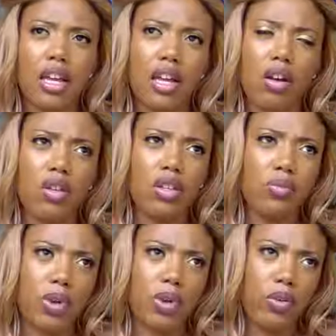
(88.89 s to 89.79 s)
Holy
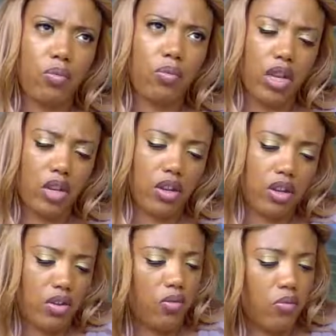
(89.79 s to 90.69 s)
Spirit, what
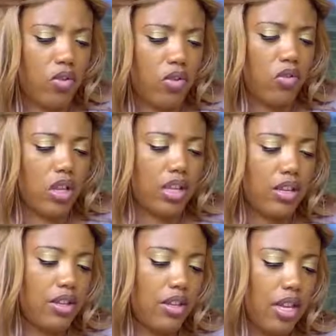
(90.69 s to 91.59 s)
would you like
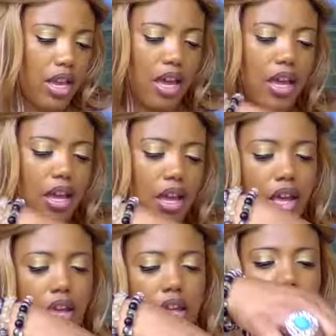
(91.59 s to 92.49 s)
to say?
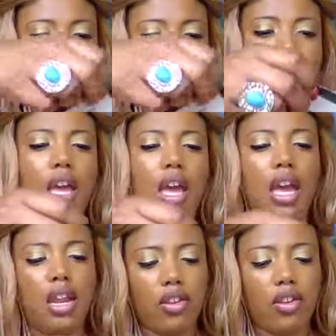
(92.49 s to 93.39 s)
And
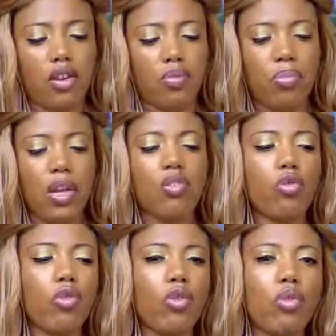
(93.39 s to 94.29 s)
it says, be
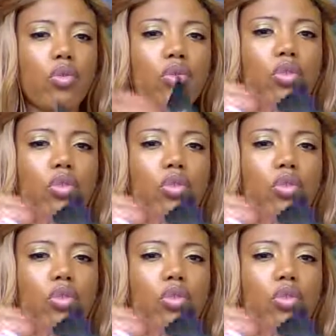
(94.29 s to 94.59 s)
true to